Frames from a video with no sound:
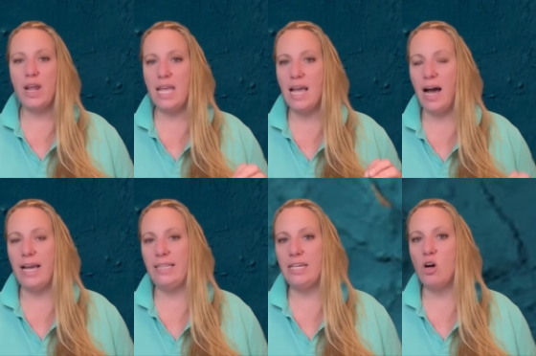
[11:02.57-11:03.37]
a
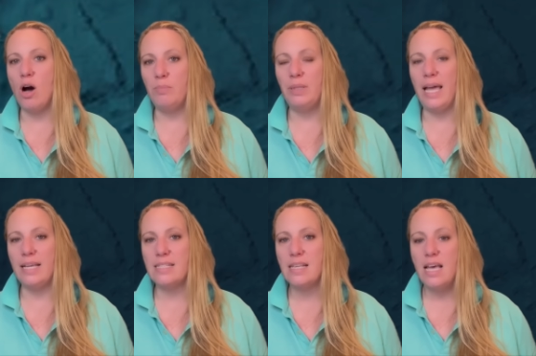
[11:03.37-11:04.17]
highly
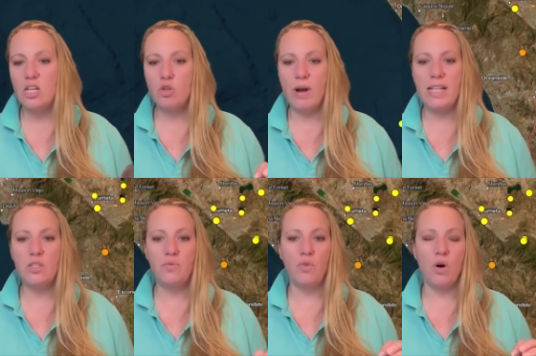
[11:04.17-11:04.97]
complex
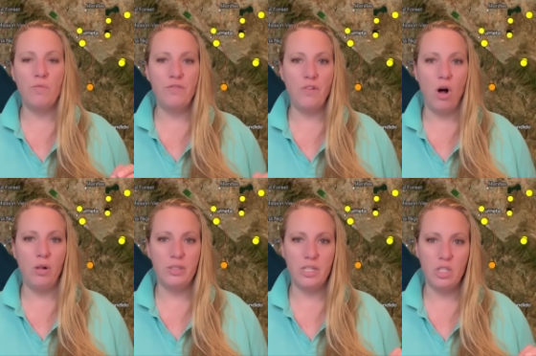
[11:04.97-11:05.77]
transform
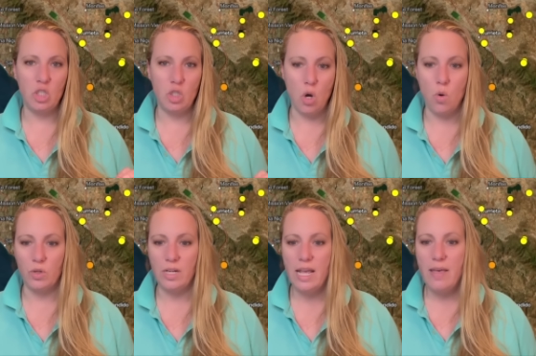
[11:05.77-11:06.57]
fault zone.